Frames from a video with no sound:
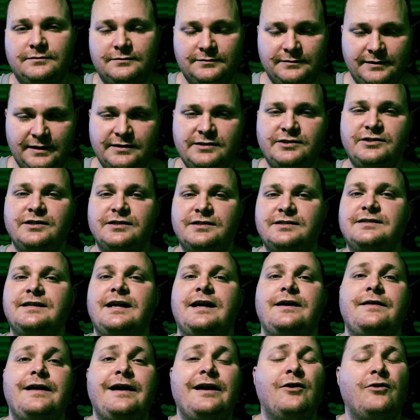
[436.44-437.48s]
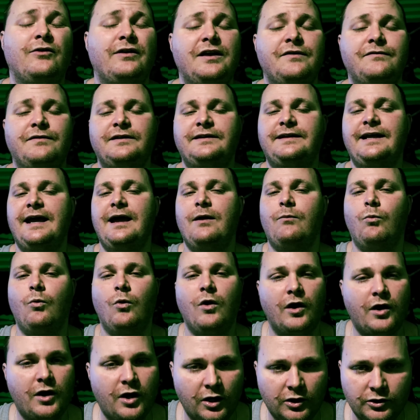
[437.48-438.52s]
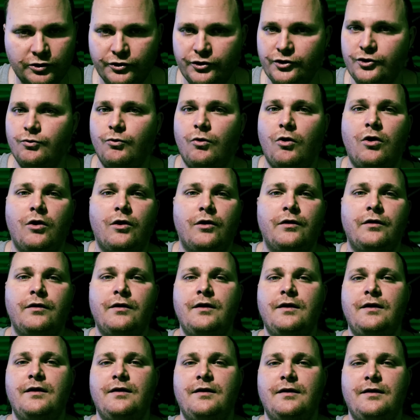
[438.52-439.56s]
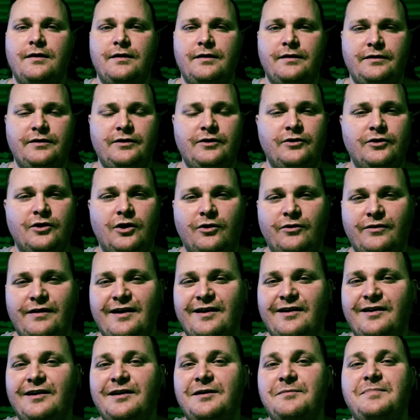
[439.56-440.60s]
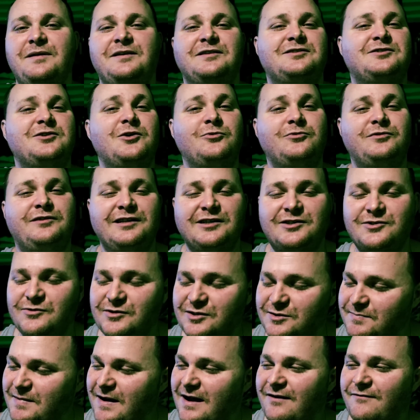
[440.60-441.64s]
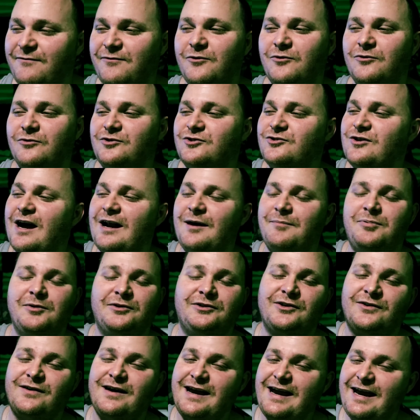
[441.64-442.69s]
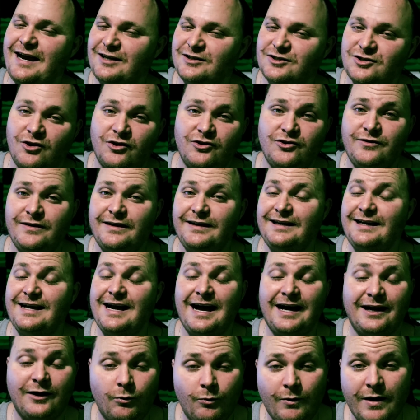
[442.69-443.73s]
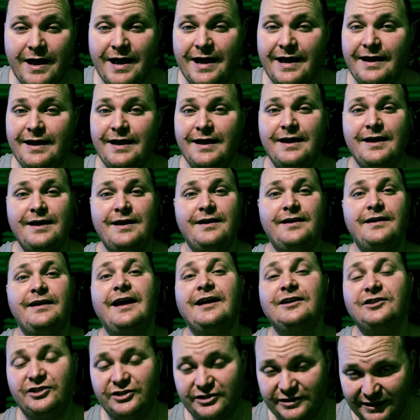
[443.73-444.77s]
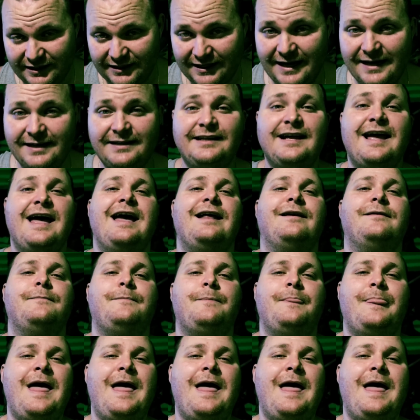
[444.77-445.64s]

Let's just say they don't give a damn what color you are. You know, they're going to be so disrespectful and try to put their hands on you any kind of way and shit like that.